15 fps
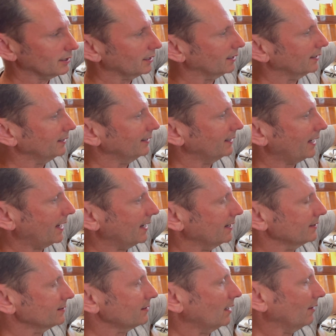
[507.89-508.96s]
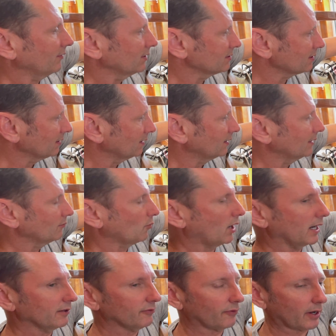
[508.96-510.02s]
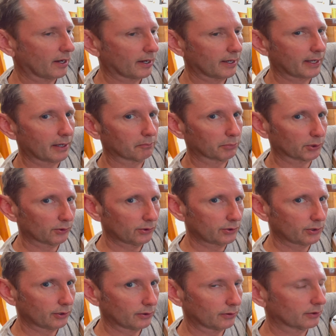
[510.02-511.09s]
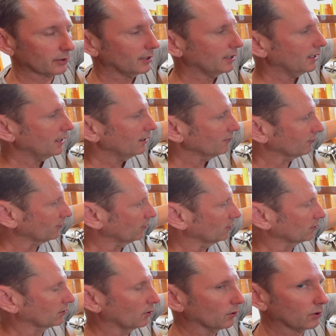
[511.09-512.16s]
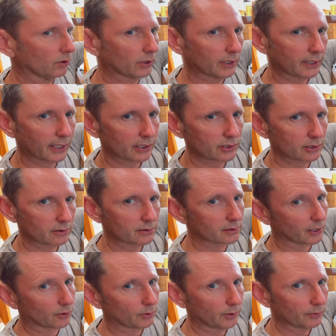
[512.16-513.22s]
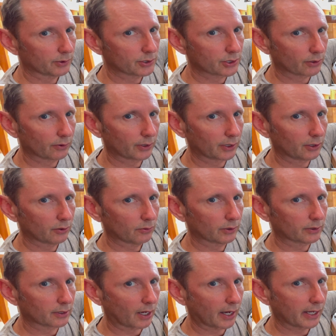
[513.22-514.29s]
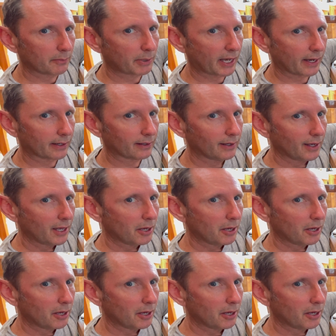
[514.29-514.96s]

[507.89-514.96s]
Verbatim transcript: Uh, it has obviously Wi-Fi and Bluetooth for local connections like we were showing you with the iPad,